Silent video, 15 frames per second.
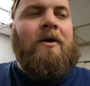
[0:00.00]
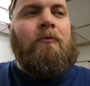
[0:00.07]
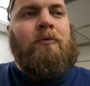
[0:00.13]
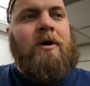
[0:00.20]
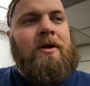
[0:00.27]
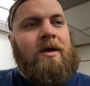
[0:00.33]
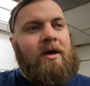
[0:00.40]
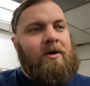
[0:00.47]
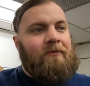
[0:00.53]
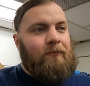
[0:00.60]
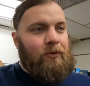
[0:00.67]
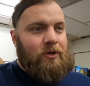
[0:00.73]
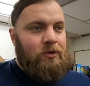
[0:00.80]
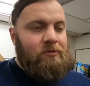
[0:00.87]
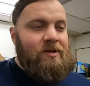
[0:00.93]
I won
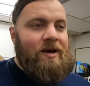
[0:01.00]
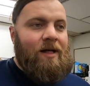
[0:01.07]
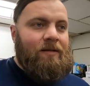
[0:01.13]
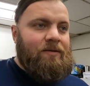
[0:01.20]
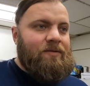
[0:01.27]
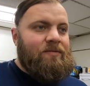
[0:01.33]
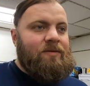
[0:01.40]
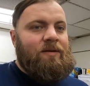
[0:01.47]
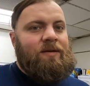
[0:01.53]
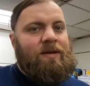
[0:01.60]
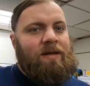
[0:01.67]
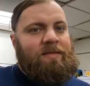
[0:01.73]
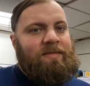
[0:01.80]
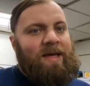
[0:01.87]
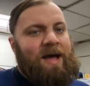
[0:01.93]
for three dollars,
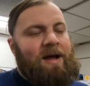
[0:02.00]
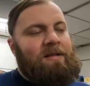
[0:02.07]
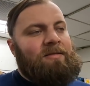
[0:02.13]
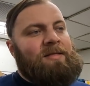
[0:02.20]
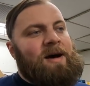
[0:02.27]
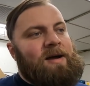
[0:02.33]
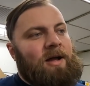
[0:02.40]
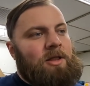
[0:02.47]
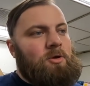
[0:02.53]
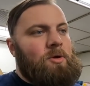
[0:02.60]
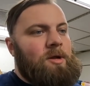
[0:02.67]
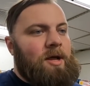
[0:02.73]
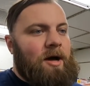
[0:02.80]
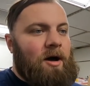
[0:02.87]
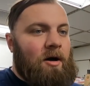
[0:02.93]
and that lot
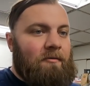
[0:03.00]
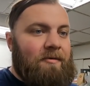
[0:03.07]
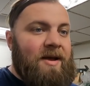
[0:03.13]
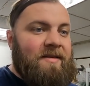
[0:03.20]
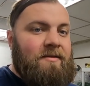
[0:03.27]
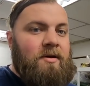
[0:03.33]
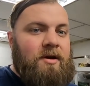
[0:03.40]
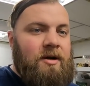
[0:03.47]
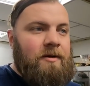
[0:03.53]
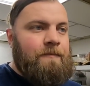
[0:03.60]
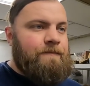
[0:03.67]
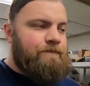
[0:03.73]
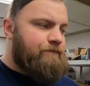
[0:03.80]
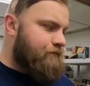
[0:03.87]
included a rice cooker,